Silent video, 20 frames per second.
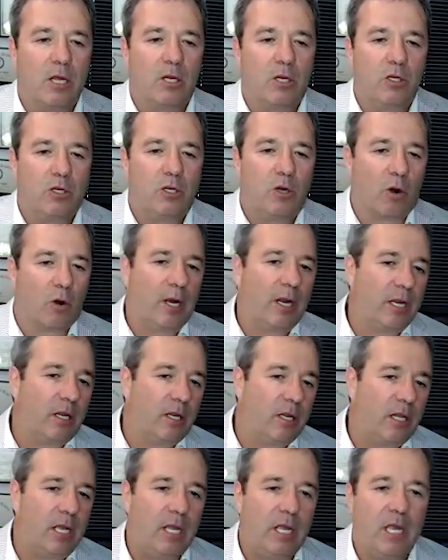during
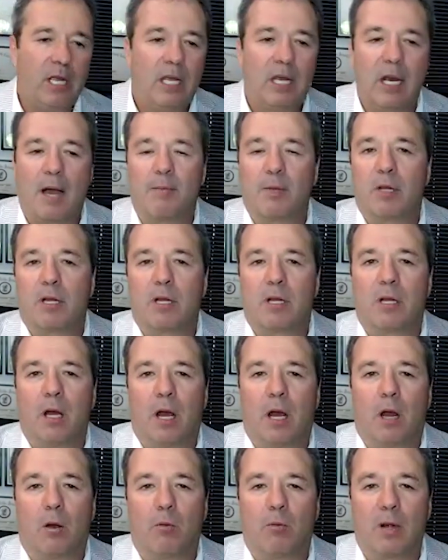the economic
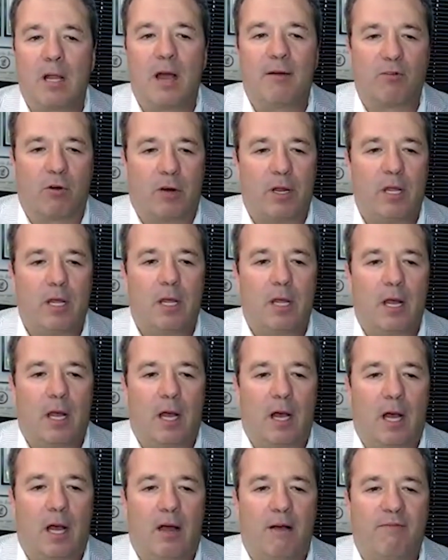recovery
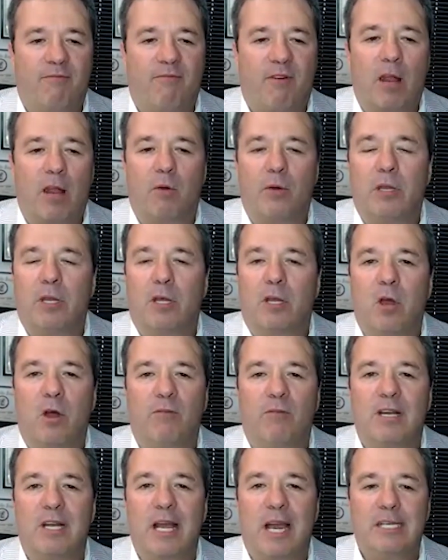following the
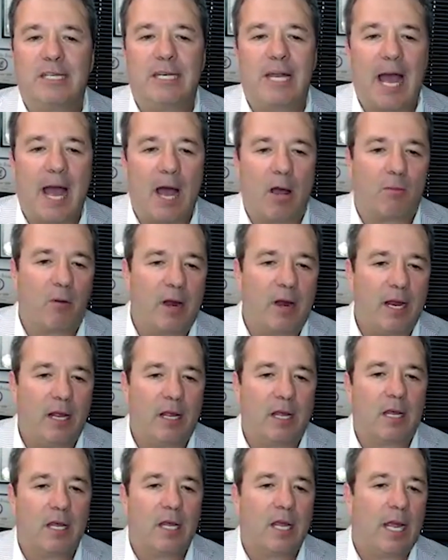COVID-19
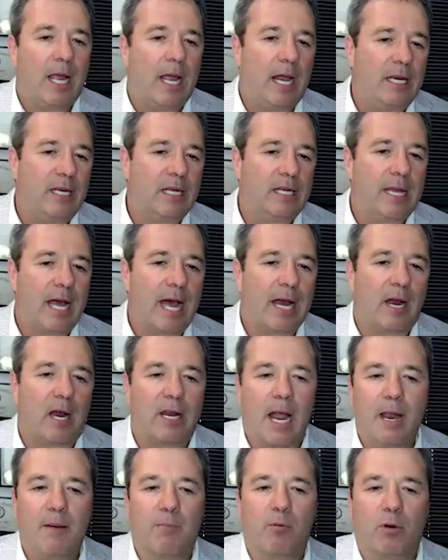outbreak, and he did that on
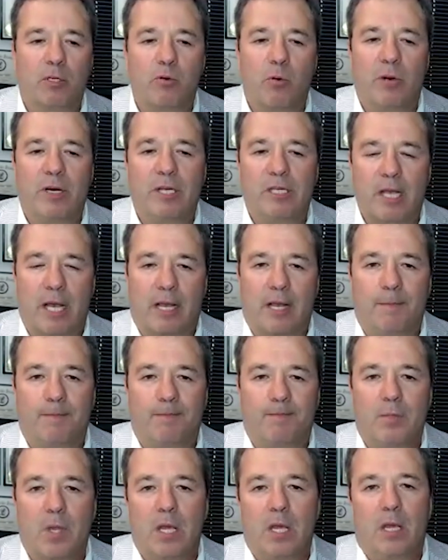April 22nd.
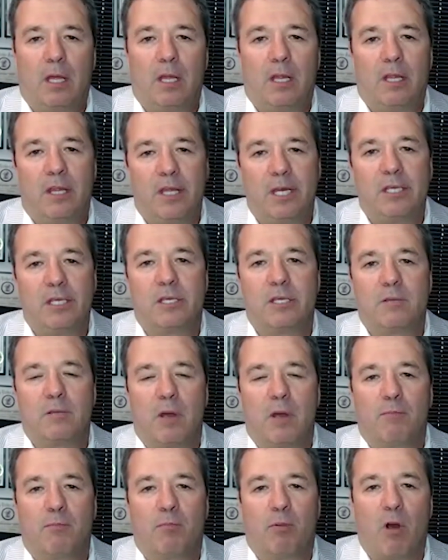This
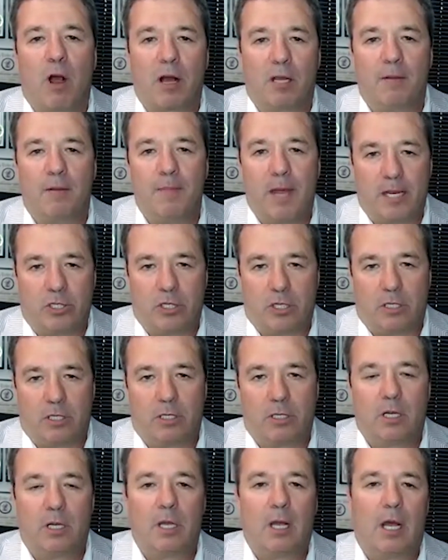proclamation
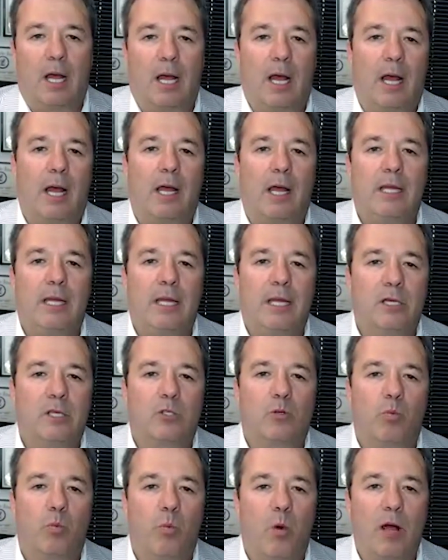
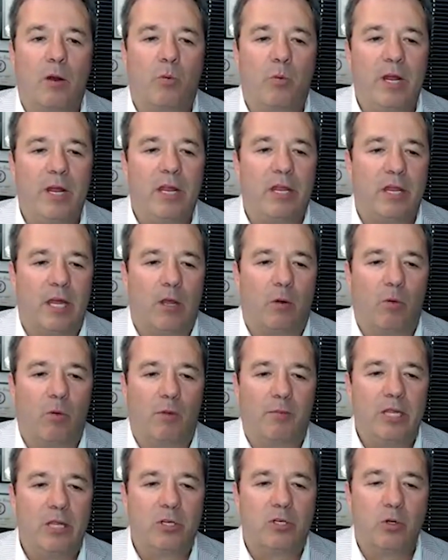is what we think will
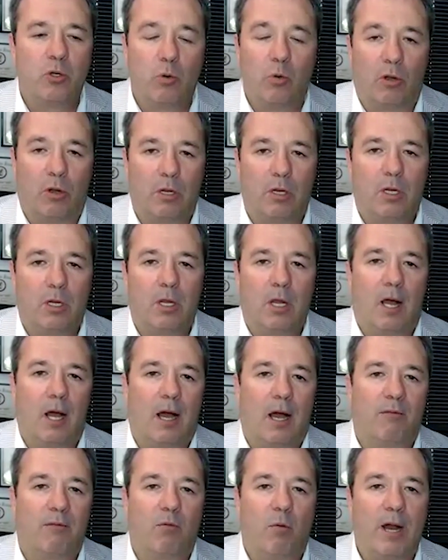be the tool
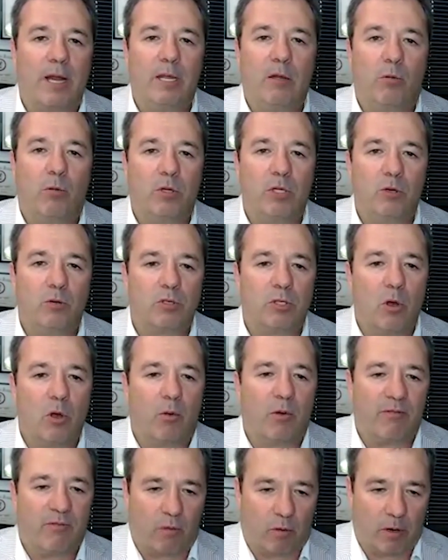of what he will use
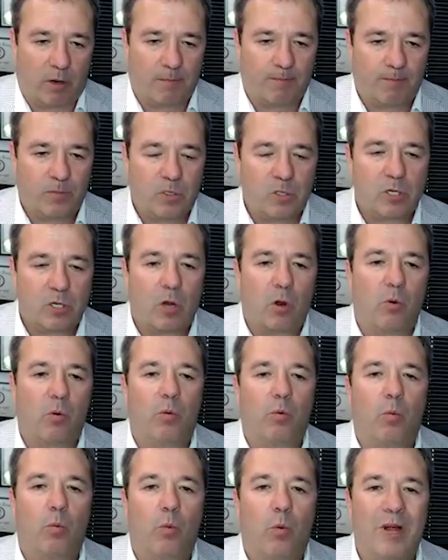going forward. So
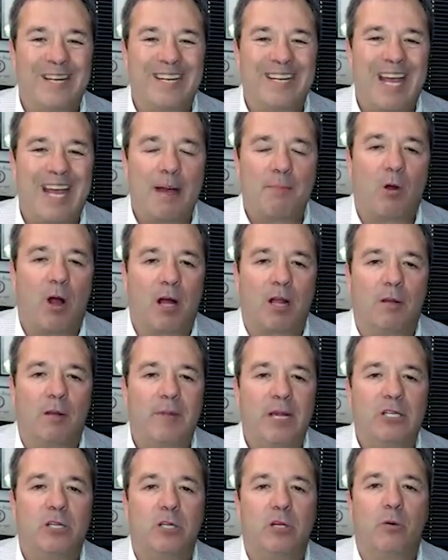what did that
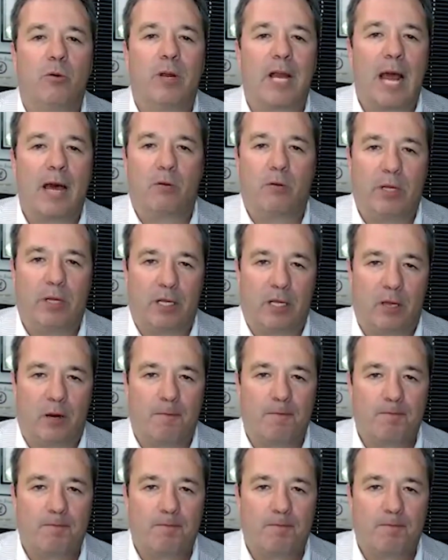proclamation do, and how did we get there?